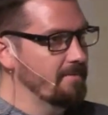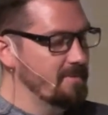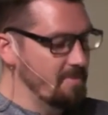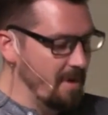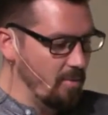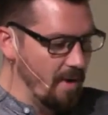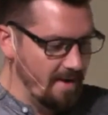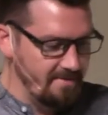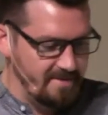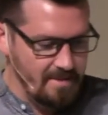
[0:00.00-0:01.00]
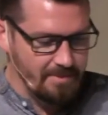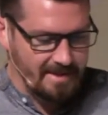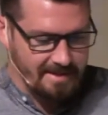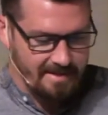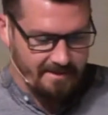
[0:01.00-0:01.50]
It's about a way of deeply
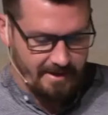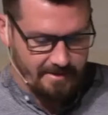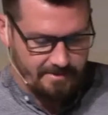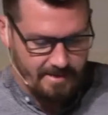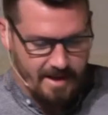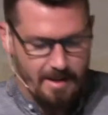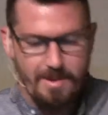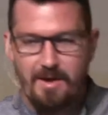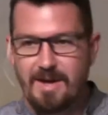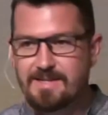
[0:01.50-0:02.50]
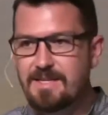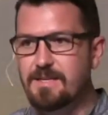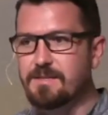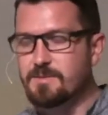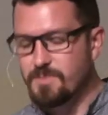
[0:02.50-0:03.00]
living, not about
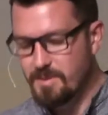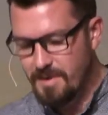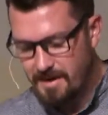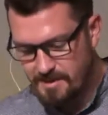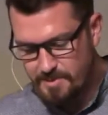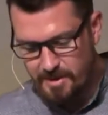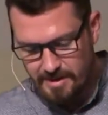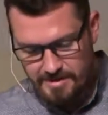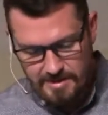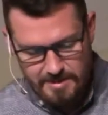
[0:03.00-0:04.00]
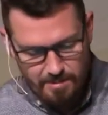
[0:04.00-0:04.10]
ideas, but about experiences.